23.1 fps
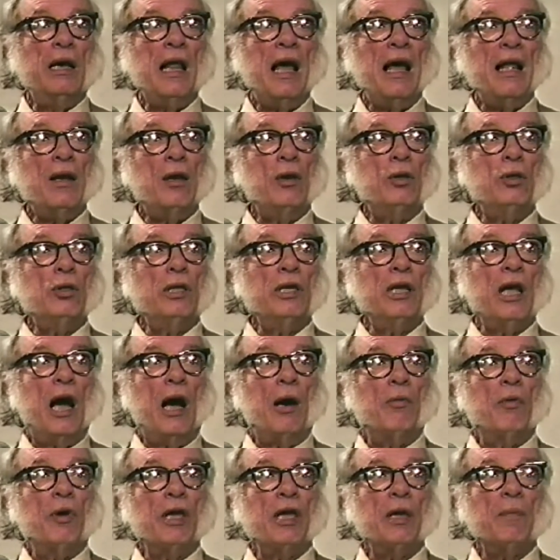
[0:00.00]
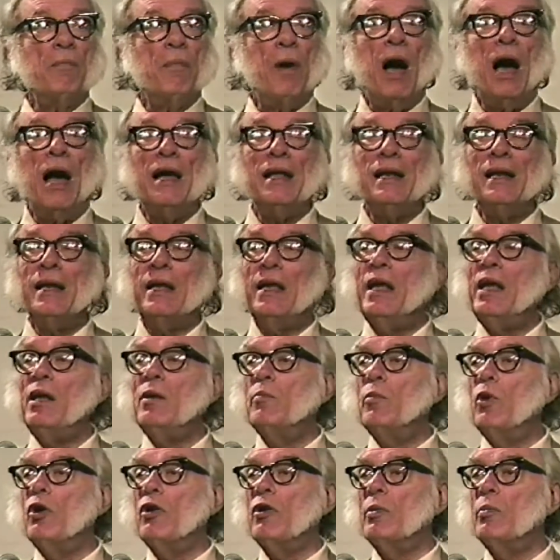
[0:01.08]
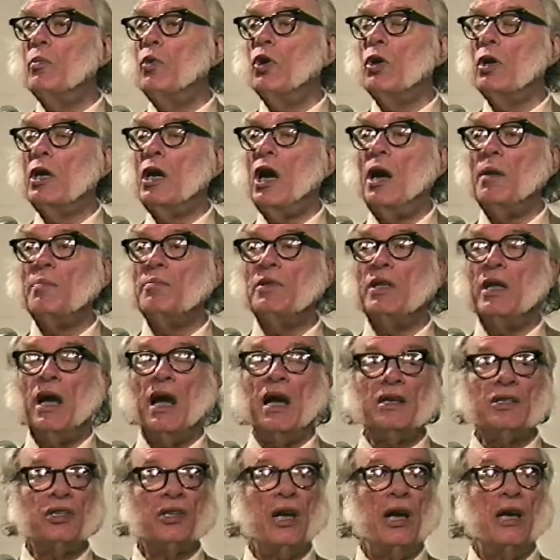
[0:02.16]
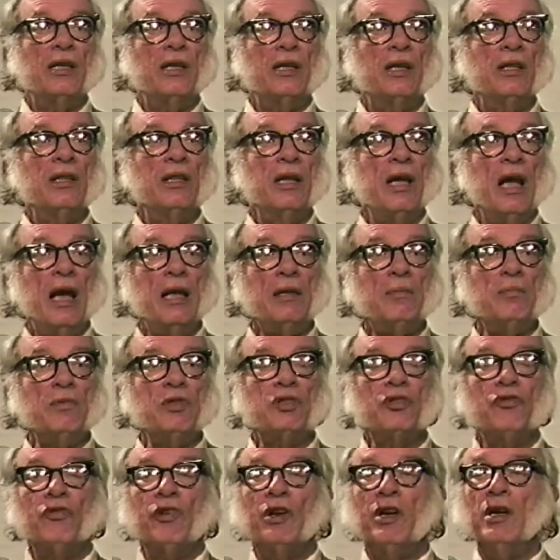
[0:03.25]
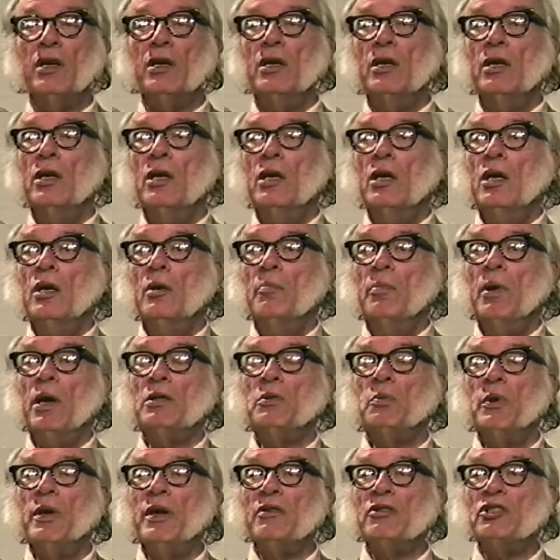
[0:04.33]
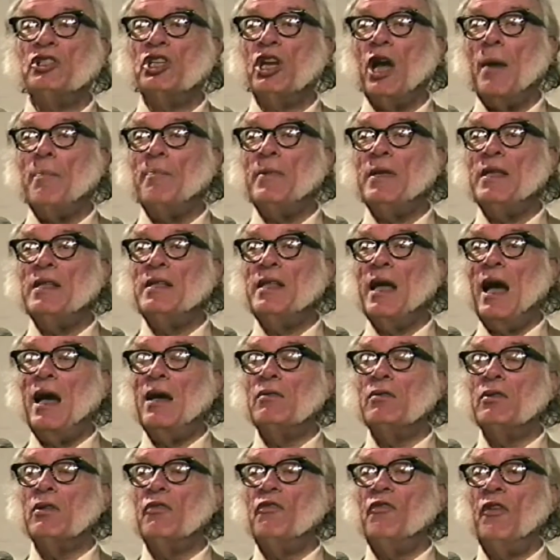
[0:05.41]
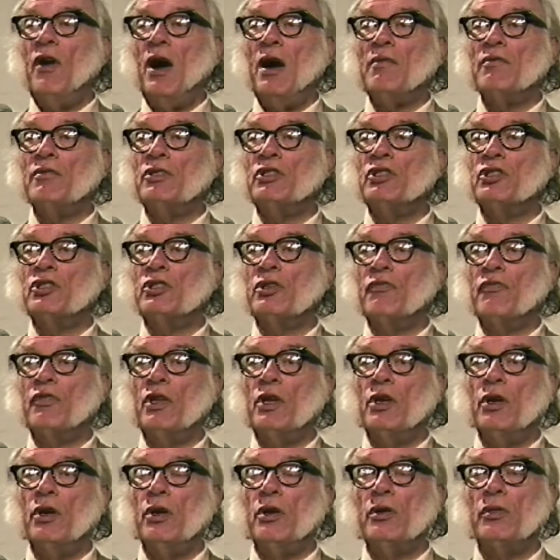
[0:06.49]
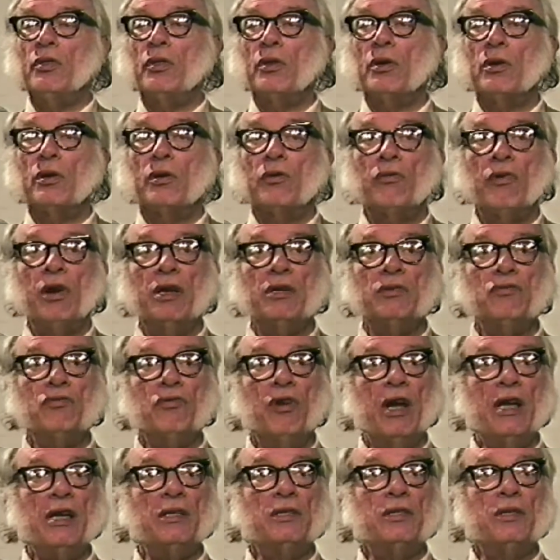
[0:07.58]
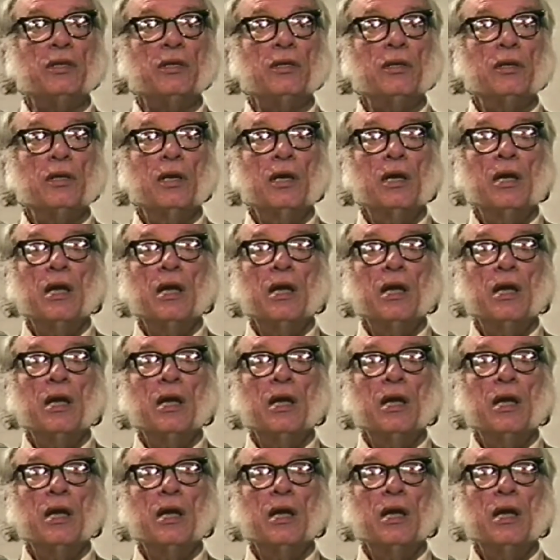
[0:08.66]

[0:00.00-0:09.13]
And not only are we piling in more and more carbon dioxide in the atmosphere, but we are chopping down the forests of the Earth at a great rate.